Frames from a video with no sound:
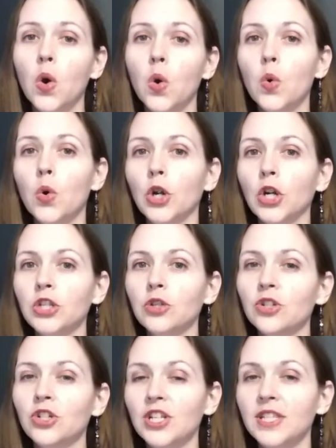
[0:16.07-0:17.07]
or you
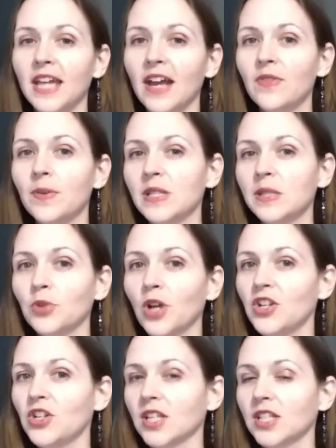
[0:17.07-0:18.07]
can just have them as
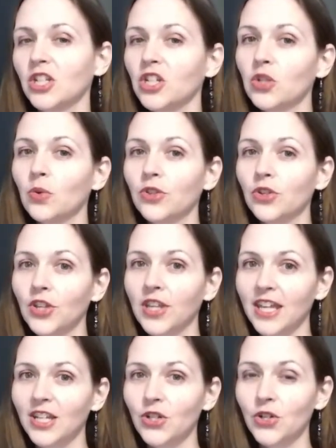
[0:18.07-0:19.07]
projects to do with your
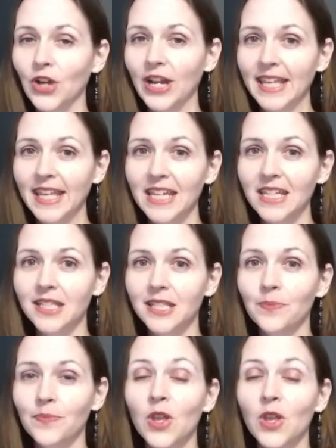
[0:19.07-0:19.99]
kids or grandkids,